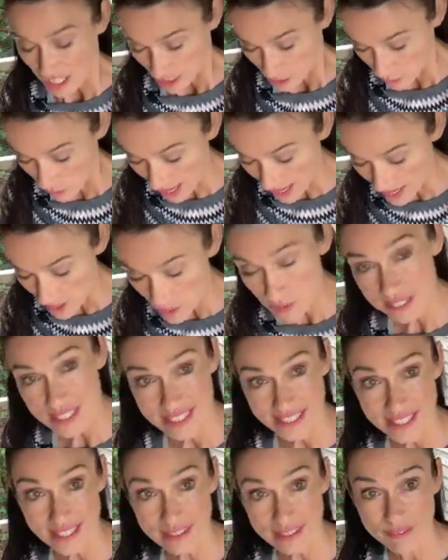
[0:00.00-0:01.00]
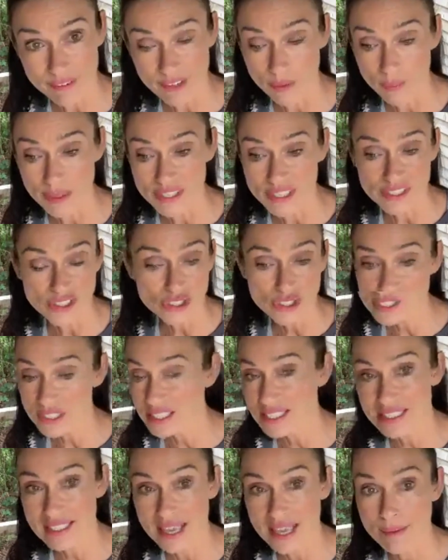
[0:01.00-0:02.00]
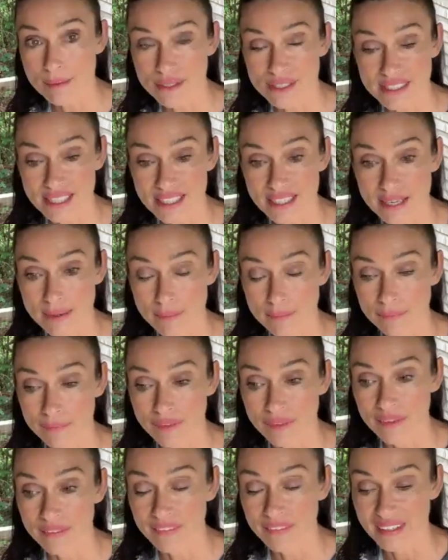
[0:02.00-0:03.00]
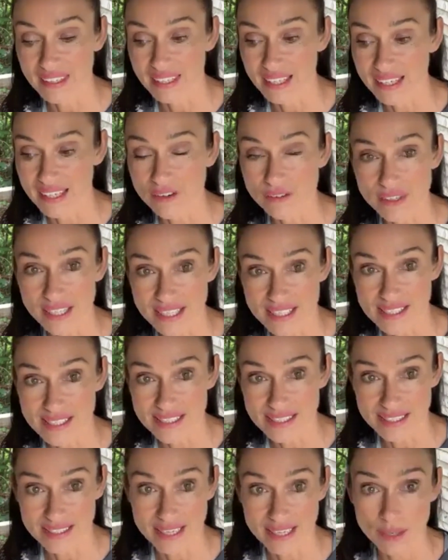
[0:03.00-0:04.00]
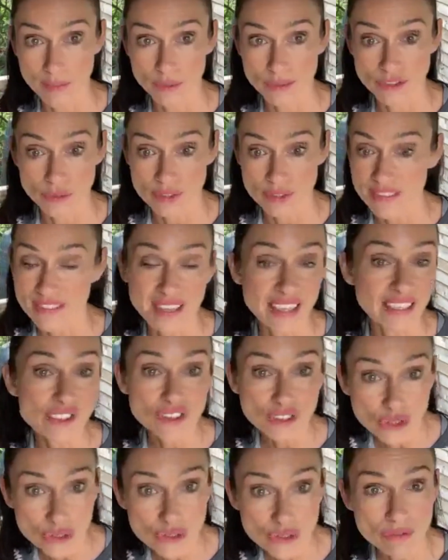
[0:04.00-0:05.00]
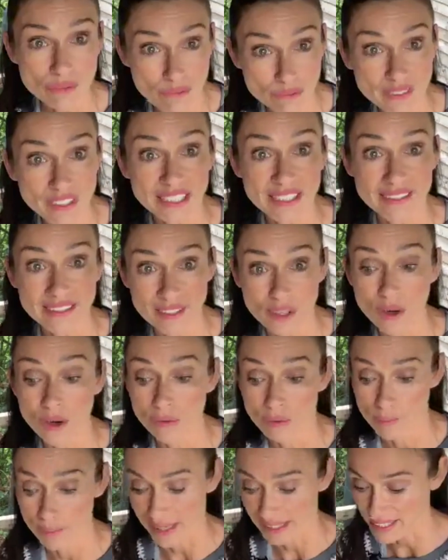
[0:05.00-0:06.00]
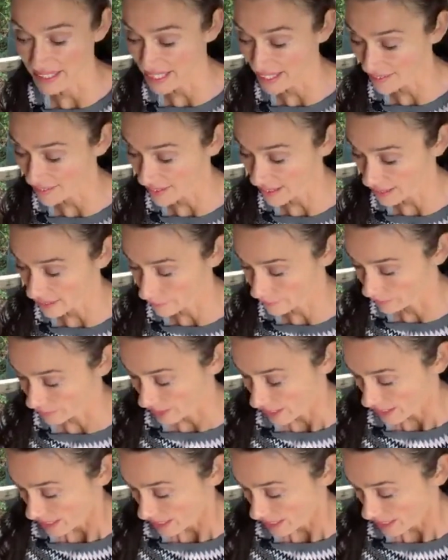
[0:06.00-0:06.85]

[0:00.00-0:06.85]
So I use stevia, which is just the same as the ingredients that they would use, in that it doesn't feed the oral bacteria.